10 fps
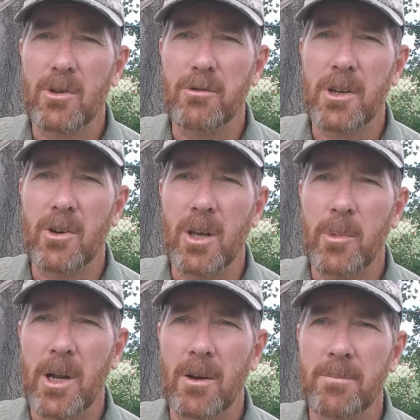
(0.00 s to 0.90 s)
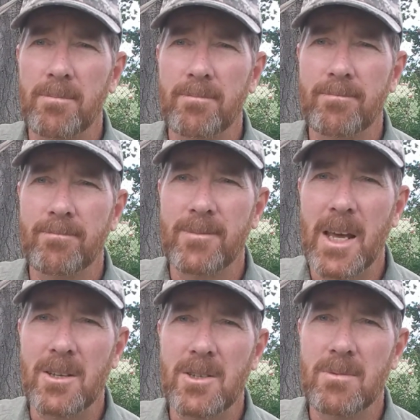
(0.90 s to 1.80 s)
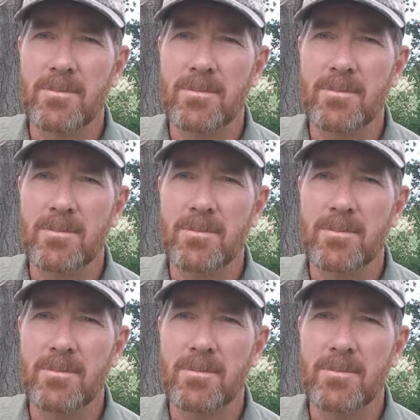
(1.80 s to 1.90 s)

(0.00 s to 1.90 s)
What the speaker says: a new video coming out. Thanks.